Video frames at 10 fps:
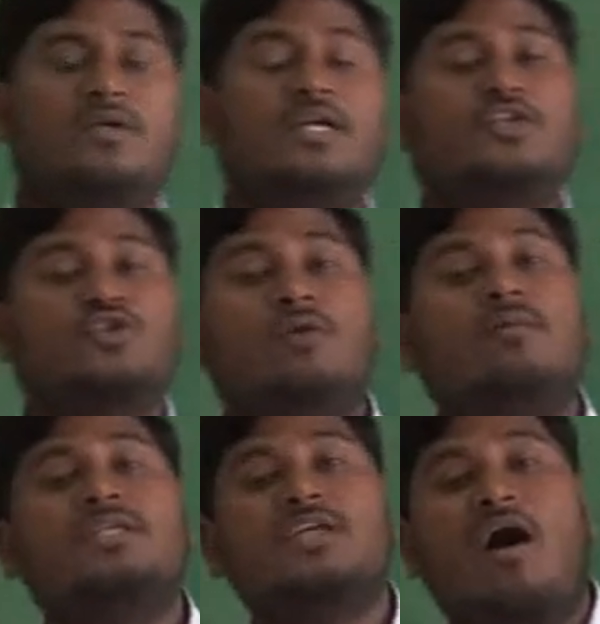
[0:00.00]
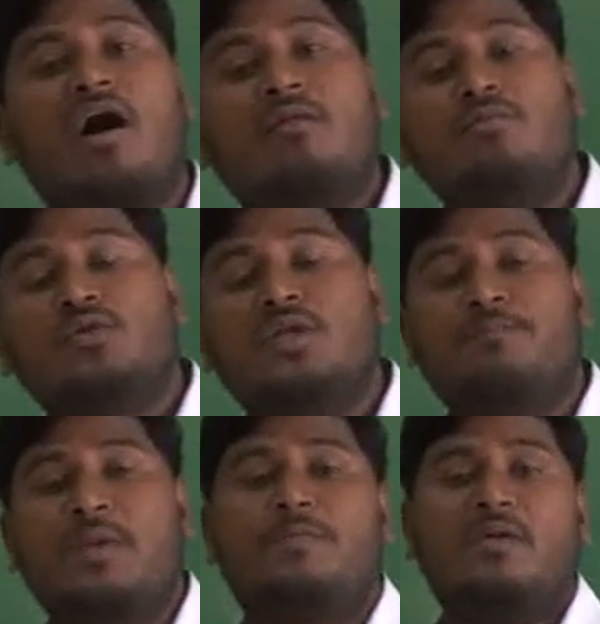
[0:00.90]
did so much harm to
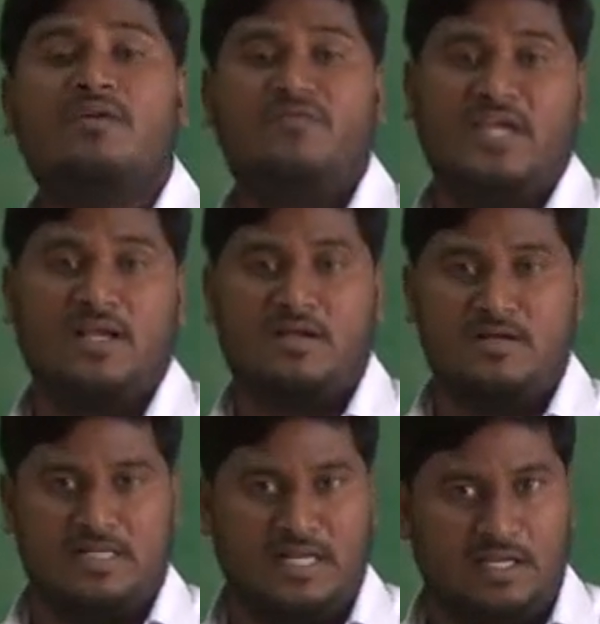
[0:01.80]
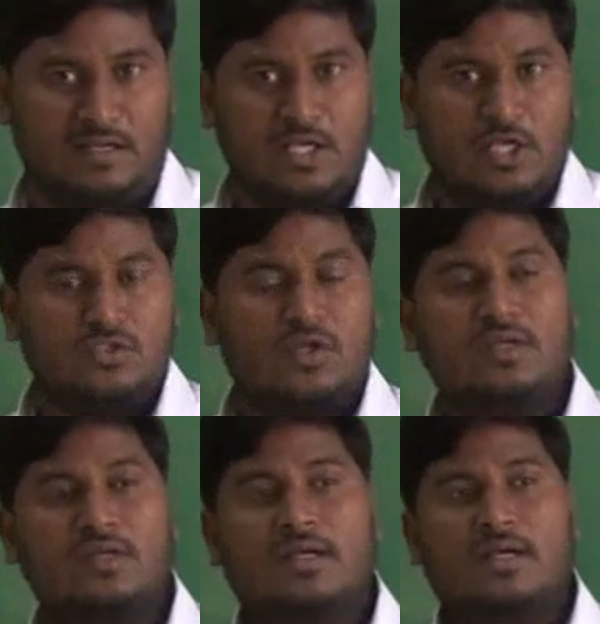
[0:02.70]
the people of their country.
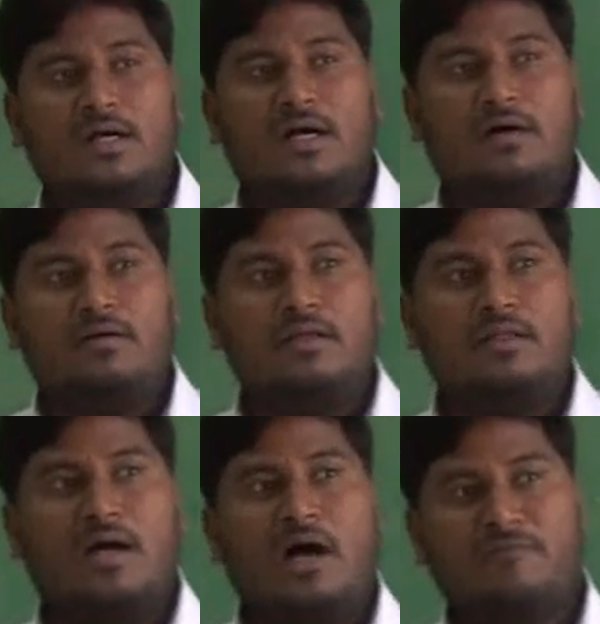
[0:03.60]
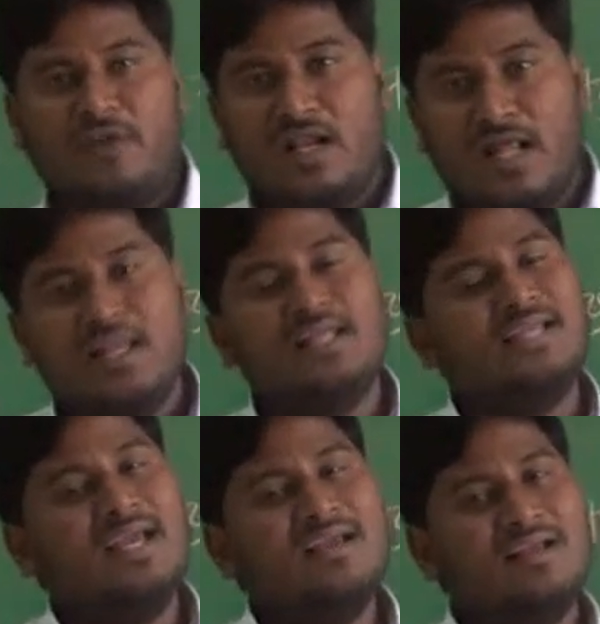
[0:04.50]
So after learning,
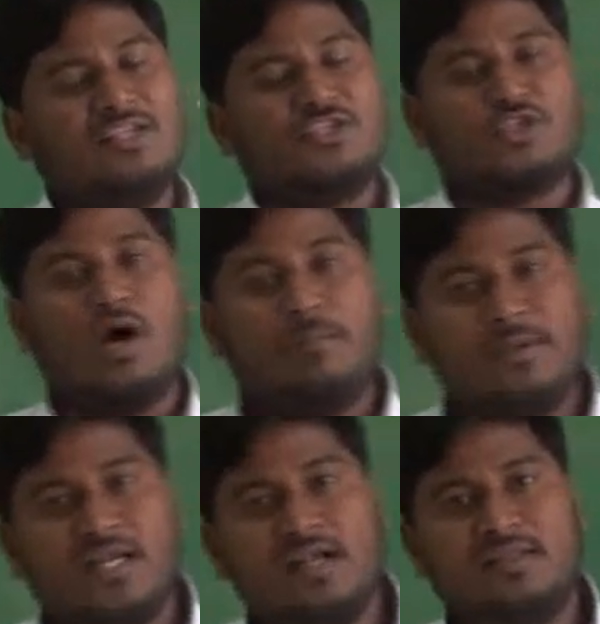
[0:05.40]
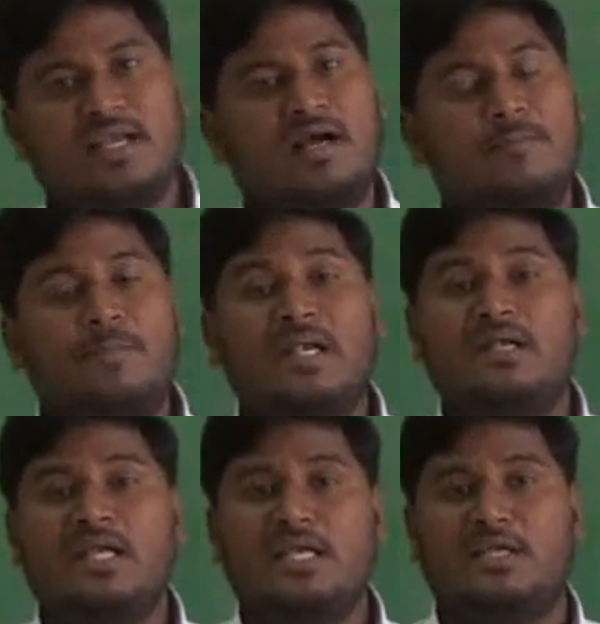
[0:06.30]
they stopped that. They
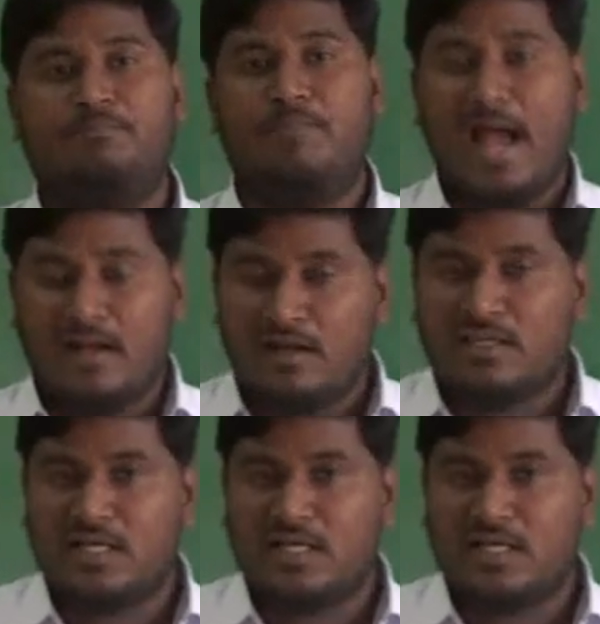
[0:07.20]
completely banned